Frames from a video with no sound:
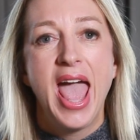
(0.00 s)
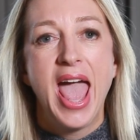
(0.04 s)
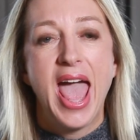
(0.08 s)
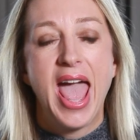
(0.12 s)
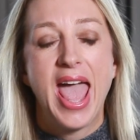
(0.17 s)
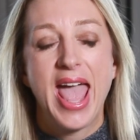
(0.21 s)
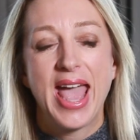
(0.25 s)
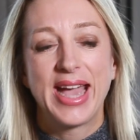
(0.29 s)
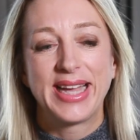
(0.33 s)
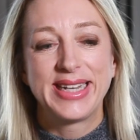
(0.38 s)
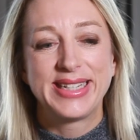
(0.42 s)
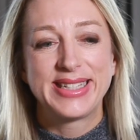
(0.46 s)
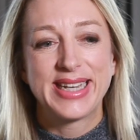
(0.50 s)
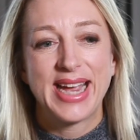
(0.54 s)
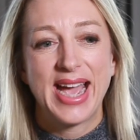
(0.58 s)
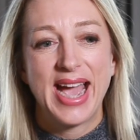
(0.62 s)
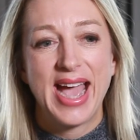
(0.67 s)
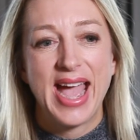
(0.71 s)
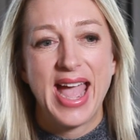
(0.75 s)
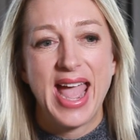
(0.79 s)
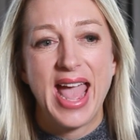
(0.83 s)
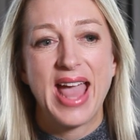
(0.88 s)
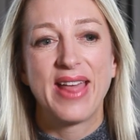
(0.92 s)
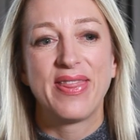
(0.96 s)
And
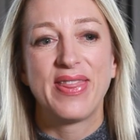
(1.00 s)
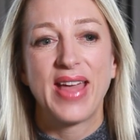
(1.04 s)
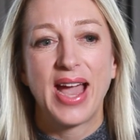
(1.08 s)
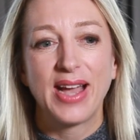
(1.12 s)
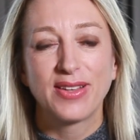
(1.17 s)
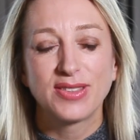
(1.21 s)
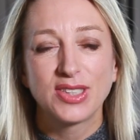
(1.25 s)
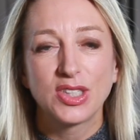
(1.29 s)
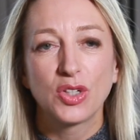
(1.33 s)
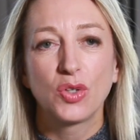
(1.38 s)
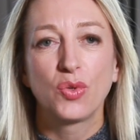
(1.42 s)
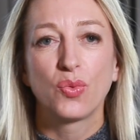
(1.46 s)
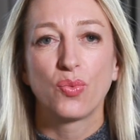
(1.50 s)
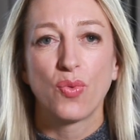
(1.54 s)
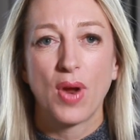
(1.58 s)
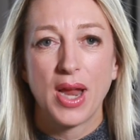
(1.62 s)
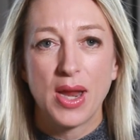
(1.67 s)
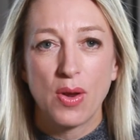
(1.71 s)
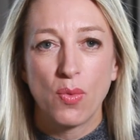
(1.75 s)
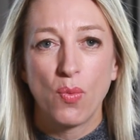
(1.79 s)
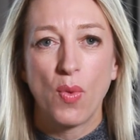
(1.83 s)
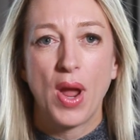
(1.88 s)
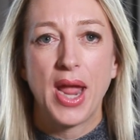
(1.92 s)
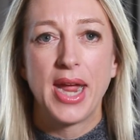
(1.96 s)
that's a
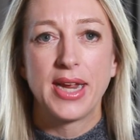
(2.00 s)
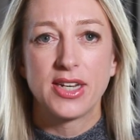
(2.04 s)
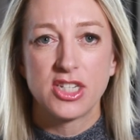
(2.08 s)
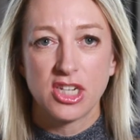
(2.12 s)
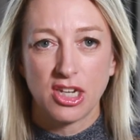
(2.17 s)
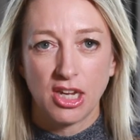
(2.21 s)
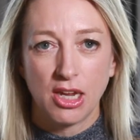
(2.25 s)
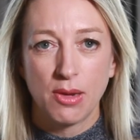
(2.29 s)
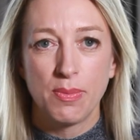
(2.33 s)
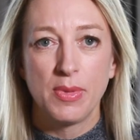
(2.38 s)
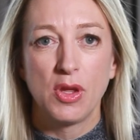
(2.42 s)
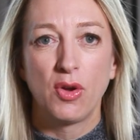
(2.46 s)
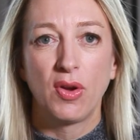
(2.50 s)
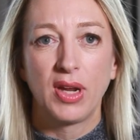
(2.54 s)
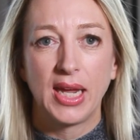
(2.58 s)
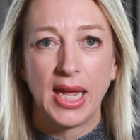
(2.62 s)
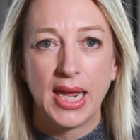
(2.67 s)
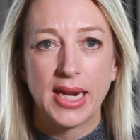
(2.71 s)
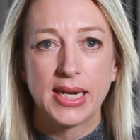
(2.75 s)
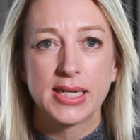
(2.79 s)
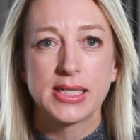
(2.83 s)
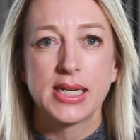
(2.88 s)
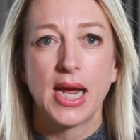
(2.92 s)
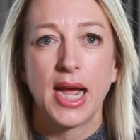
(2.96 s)
great way to
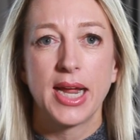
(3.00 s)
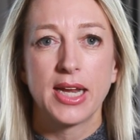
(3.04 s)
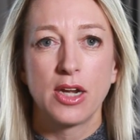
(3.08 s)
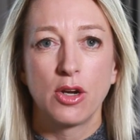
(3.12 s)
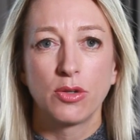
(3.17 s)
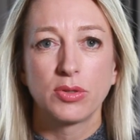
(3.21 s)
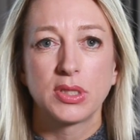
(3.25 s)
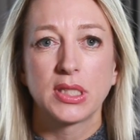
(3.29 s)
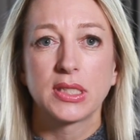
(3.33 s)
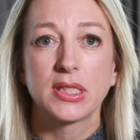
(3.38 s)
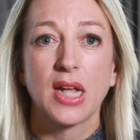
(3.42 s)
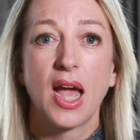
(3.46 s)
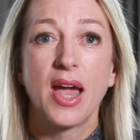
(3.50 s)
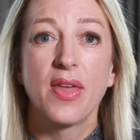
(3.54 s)
communicate a diagnosis.